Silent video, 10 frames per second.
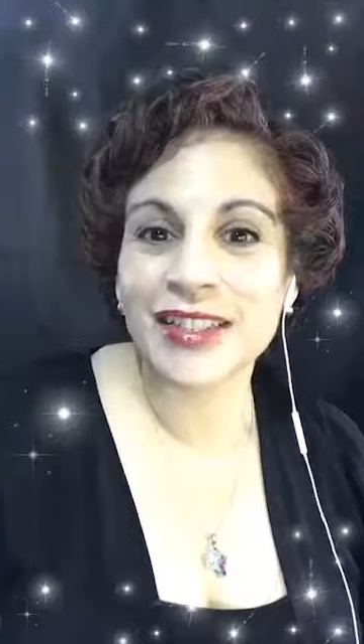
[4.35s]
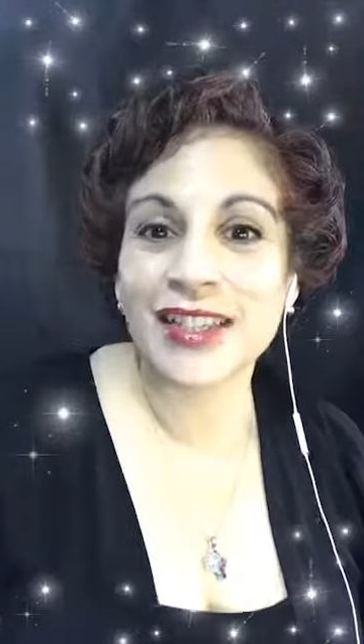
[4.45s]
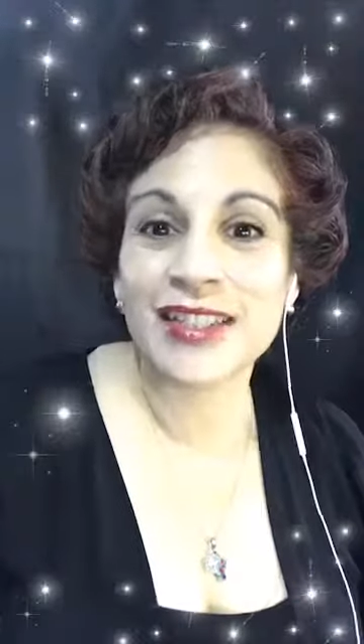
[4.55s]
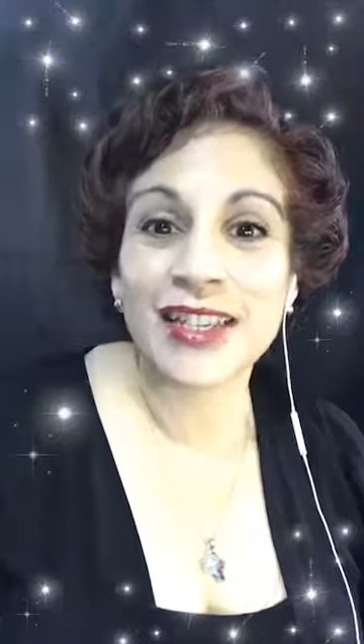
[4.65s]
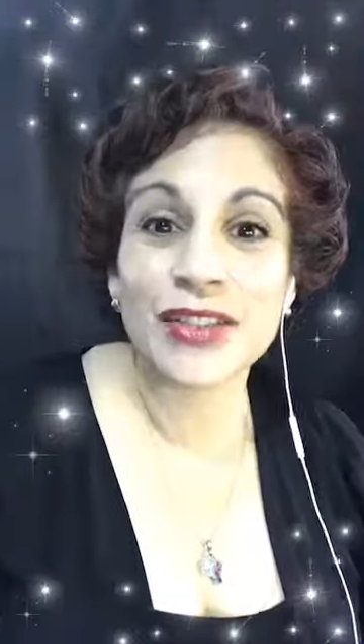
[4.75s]

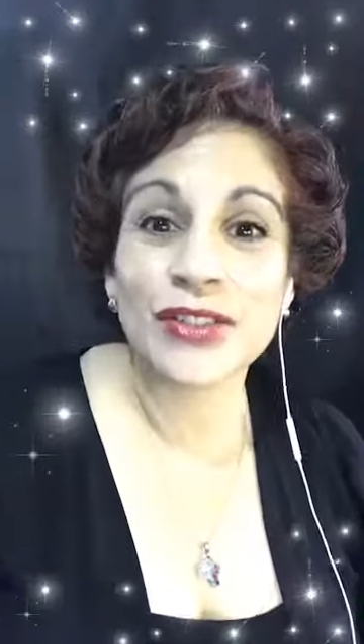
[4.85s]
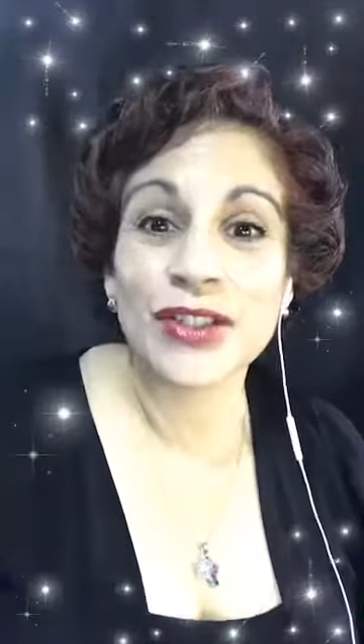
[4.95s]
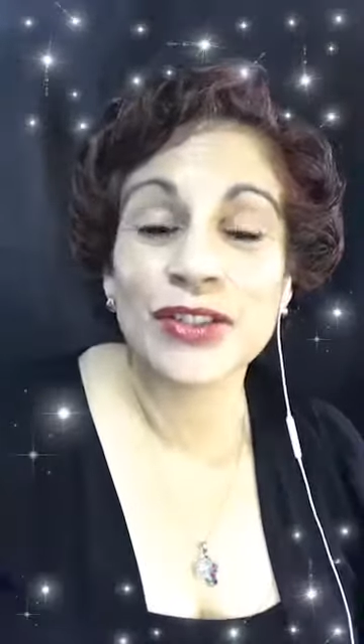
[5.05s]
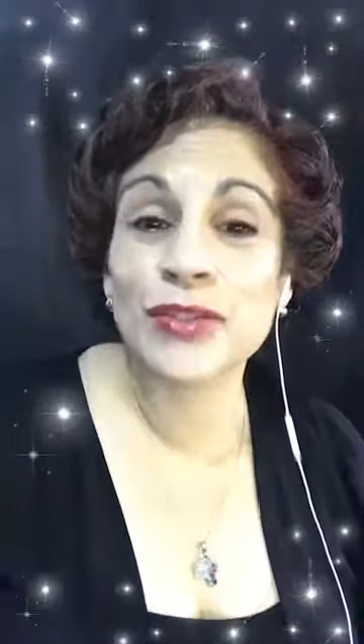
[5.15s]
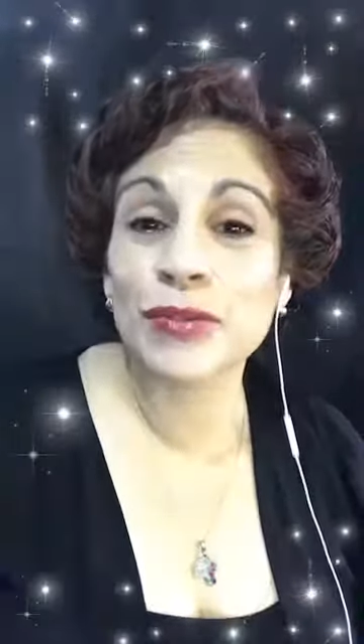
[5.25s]
Today's angel
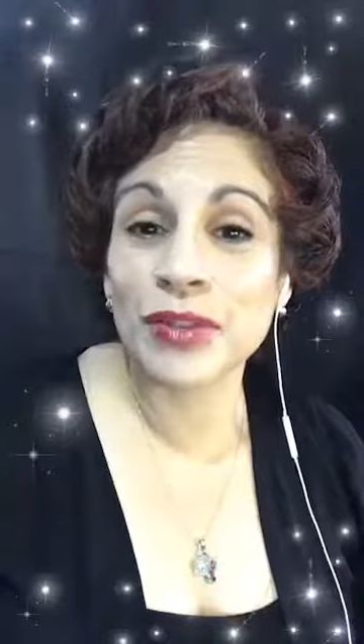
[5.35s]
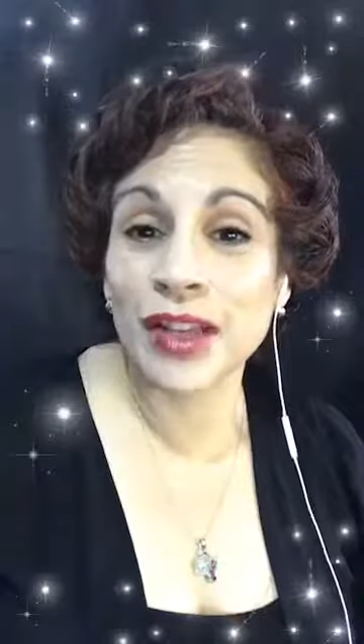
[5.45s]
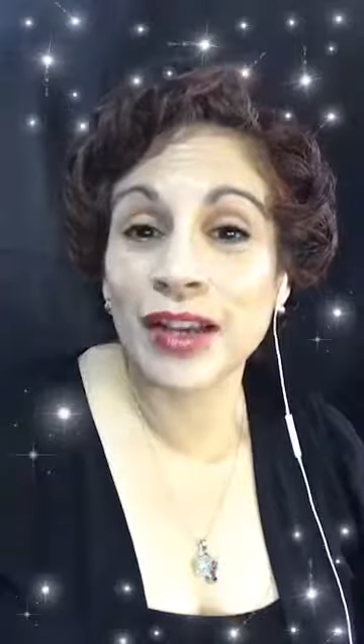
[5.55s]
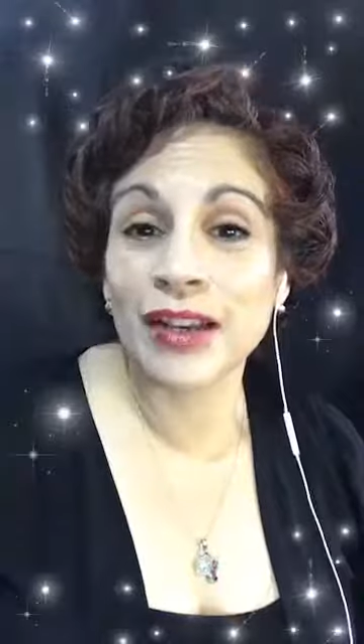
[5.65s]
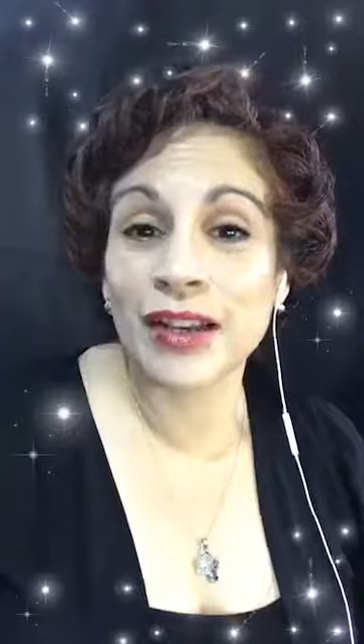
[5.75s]
is
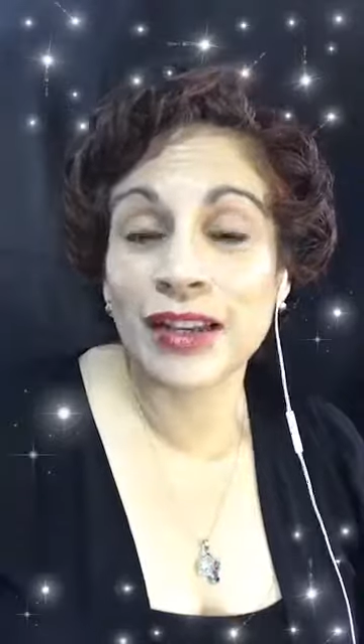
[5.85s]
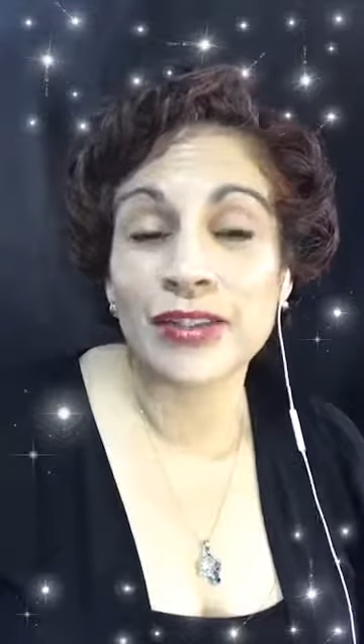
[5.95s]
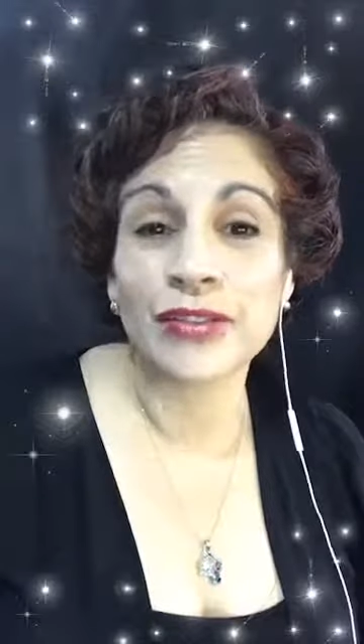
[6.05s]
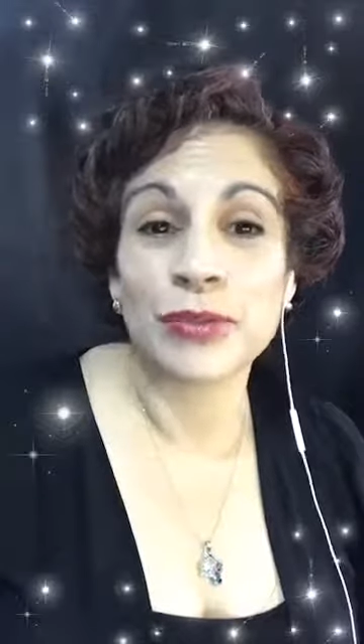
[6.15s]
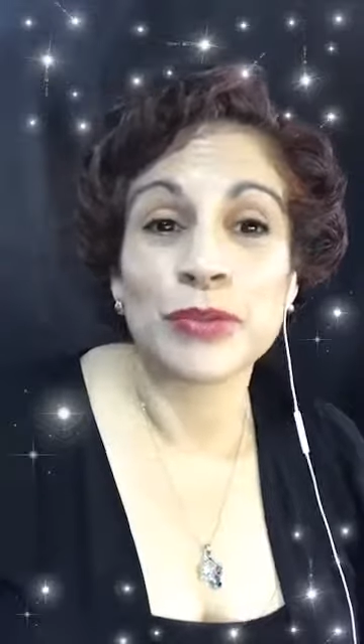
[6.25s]
Nulaka,
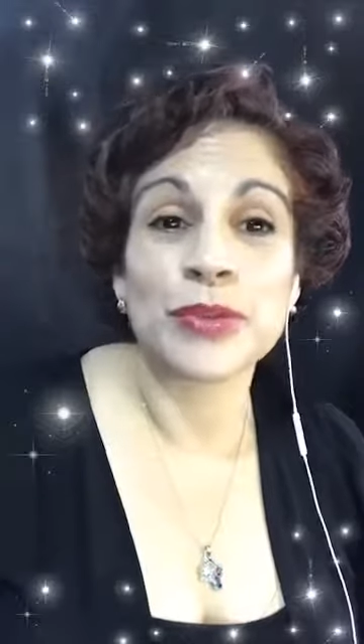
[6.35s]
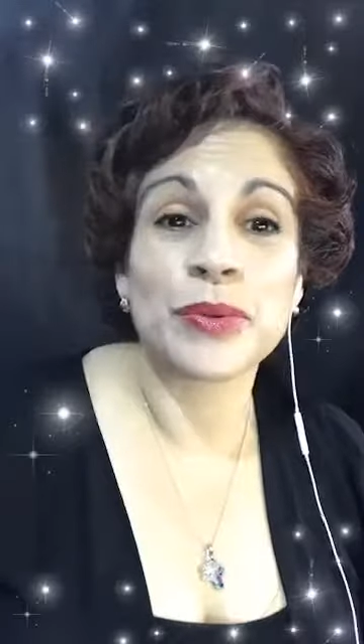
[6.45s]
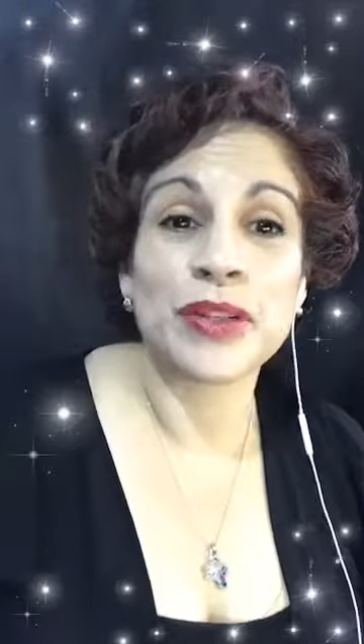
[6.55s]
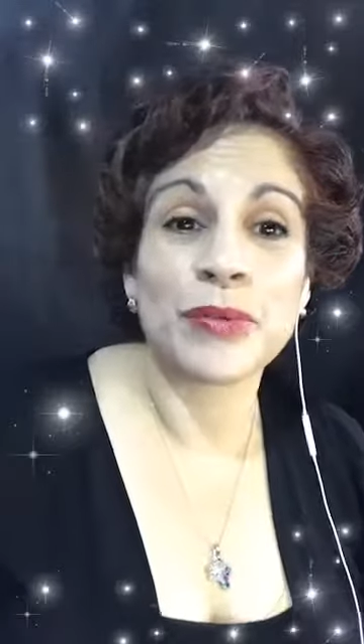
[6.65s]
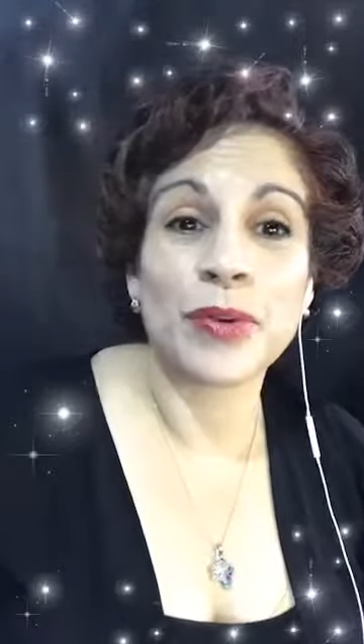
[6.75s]
angel number
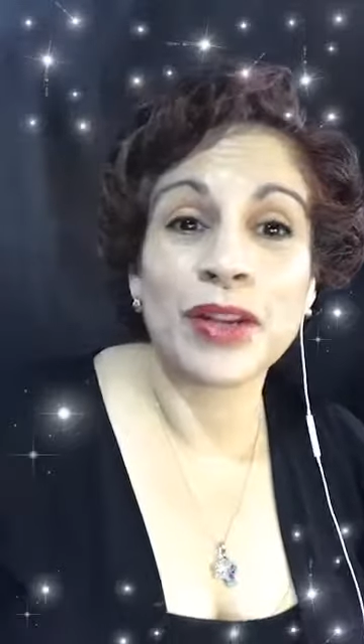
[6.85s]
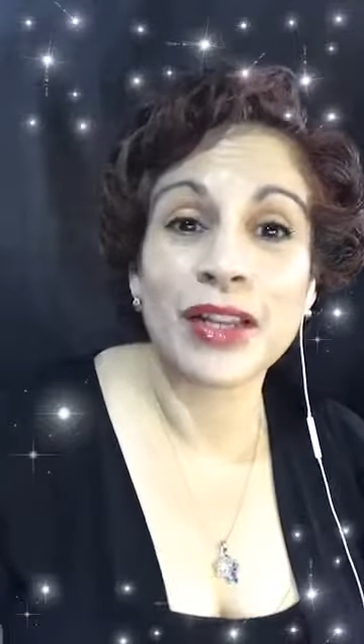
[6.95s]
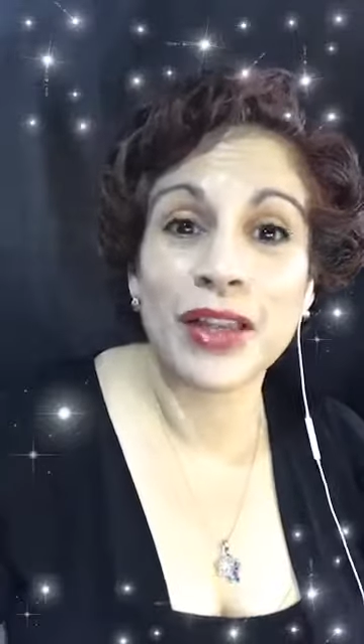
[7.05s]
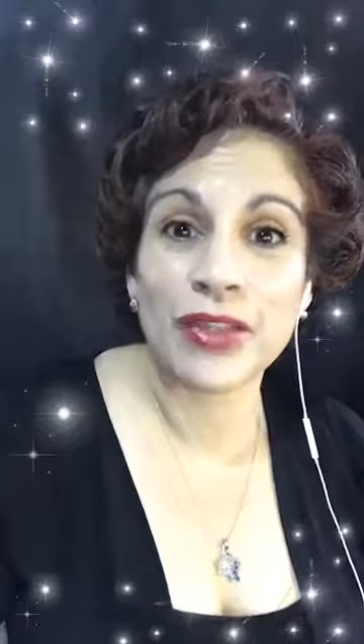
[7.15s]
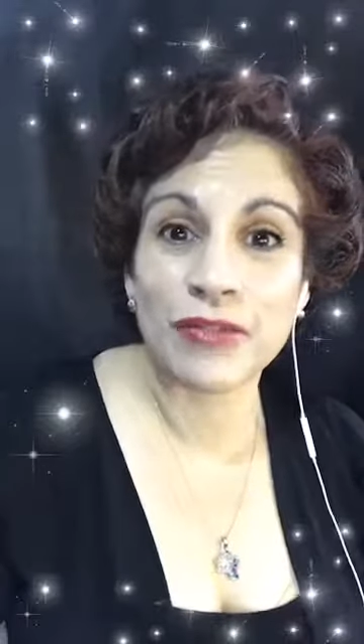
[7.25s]

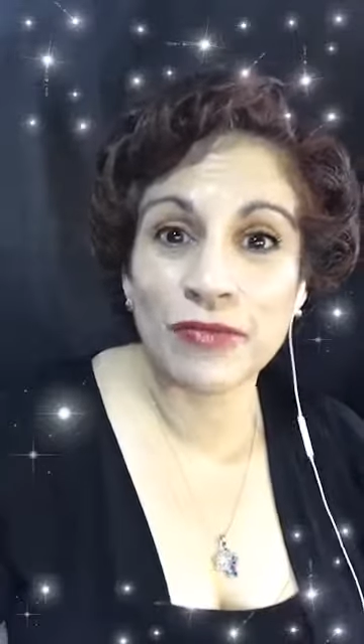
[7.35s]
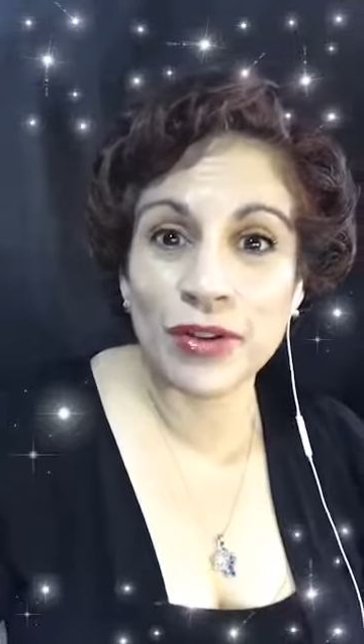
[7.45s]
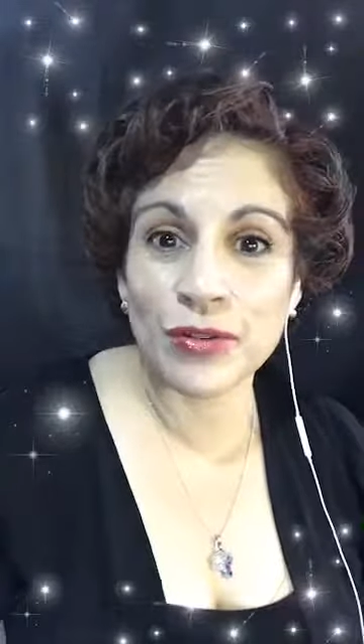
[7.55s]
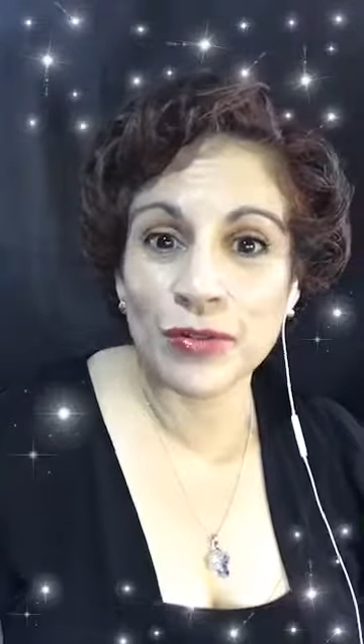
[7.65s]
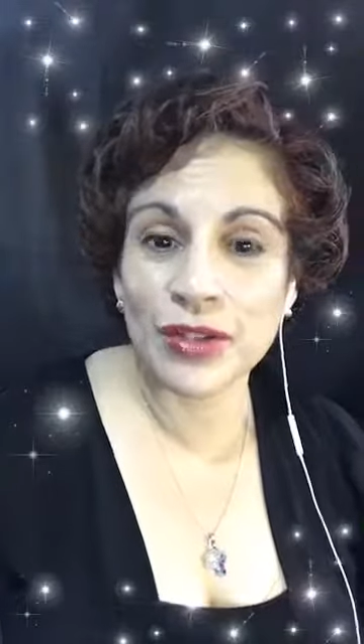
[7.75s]
21, a
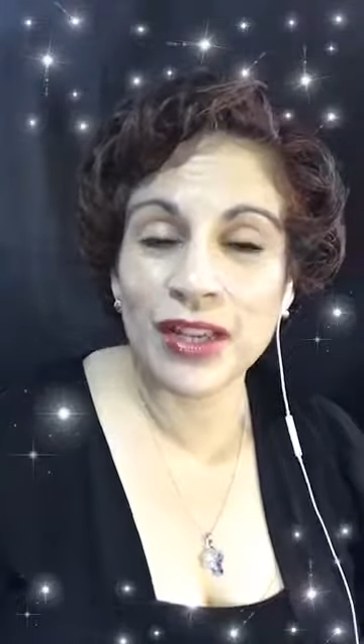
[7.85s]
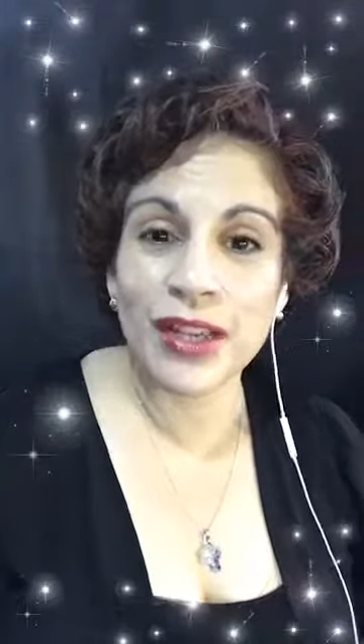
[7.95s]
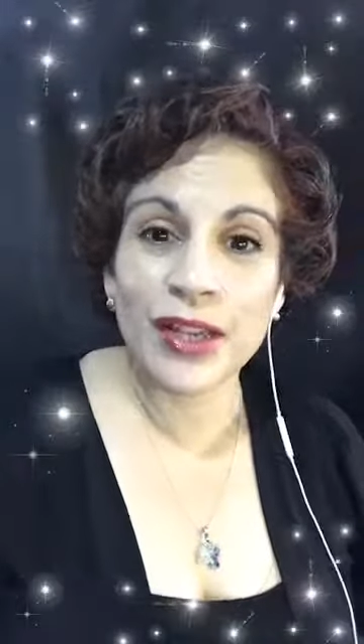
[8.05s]
throne.